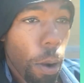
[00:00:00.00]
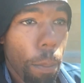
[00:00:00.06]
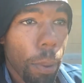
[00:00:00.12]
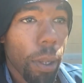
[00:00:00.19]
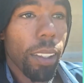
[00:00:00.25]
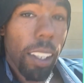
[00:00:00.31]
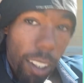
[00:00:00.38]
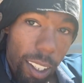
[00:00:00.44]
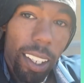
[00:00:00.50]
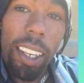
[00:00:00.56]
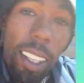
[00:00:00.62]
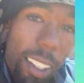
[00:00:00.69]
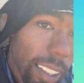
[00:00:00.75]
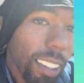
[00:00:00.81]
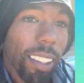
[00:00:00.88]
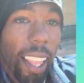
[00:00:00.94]
but they're
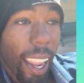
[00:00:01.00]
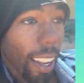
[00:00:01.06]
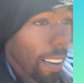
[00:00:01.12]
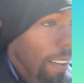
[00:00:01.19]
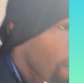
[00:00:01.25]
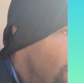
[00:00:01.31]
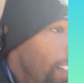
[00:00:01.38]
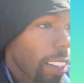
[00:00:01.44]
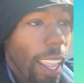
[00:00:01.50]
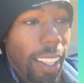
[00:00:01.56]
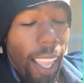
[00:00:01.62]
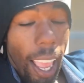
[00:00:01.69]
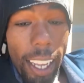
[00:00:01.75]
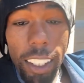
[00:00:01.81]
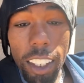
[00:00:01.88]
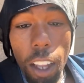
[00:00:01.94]
gonna, they
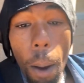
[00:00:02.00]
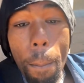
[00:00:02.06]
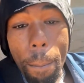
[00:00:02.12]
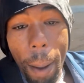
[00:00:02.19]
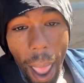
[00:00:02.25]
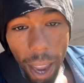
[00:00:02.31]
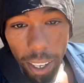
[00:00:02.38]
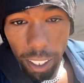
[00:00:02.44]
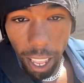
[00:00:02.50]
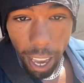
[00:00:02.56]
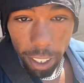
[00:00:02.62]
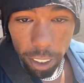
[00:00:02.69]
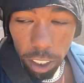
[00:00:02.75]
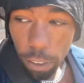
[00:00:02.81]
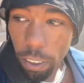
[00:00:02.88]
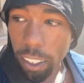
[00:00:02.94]
take some
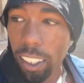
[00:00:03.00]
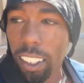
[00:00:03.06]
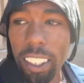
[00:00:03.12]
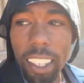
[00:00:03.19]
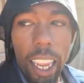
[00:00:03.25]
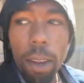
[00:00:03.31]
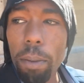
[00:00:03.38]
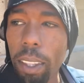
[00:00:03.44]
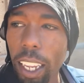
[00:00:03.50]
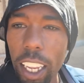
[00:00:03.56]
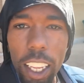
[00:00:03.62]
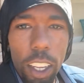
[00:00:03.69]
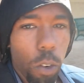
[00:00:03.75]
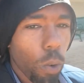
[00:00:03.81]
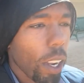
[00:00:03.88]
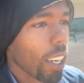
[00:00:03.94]
backlash of it. It's the same
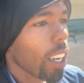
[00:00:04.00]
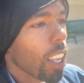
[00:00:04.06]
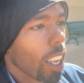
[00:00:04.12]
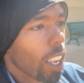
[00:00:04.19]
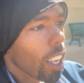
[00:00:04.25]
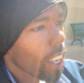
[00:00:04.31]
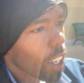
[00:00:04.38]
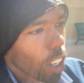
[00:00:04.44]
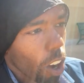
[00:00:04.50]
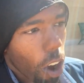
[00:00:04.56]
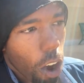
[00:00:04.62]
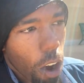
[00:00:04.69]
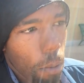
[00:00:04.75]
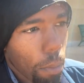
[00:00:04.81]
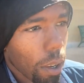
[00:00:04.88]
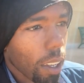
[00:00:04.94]
thing with
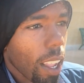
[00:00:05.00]
karma